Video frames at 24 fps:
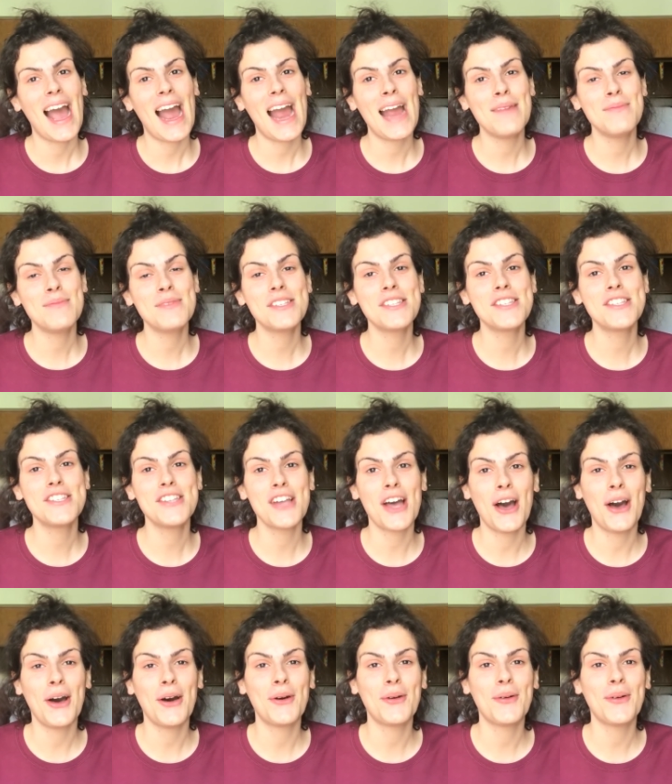I'm
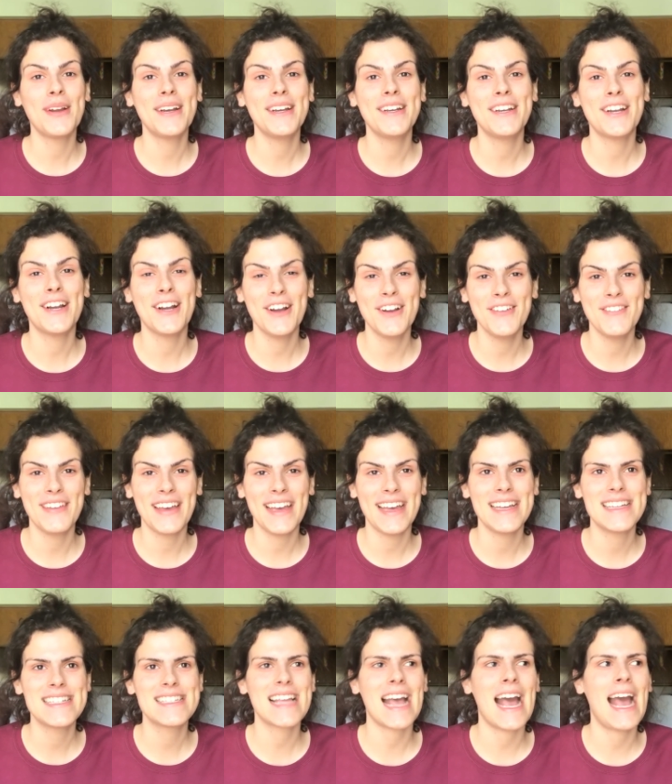so
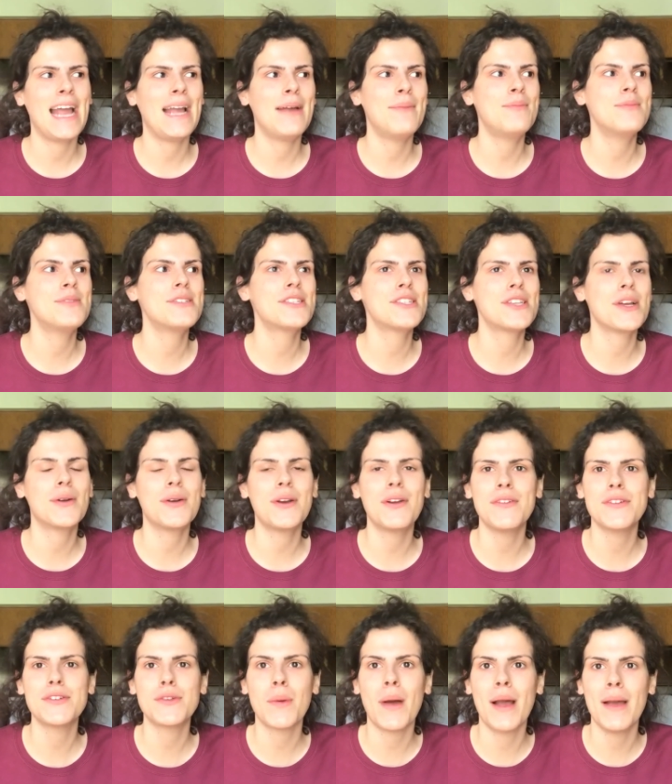nervous. I am so
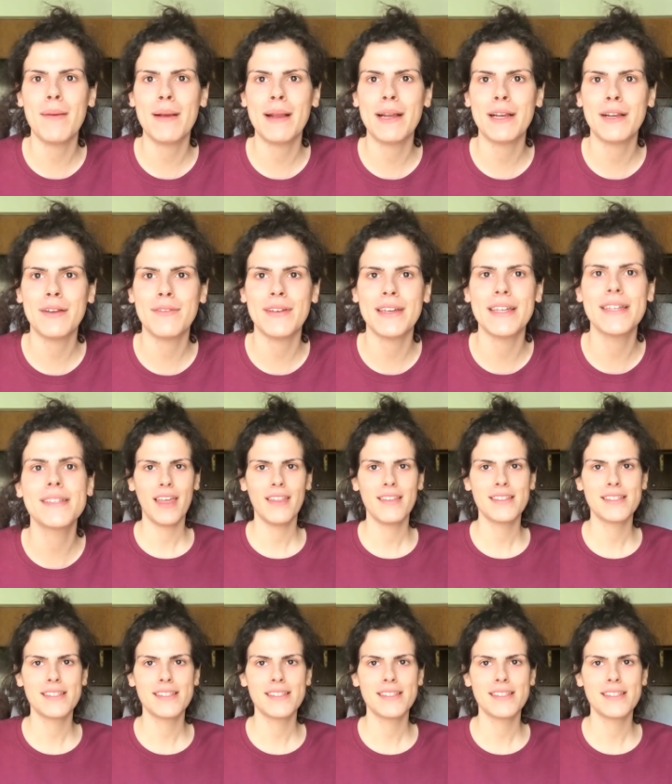nervous. Why am I nervous?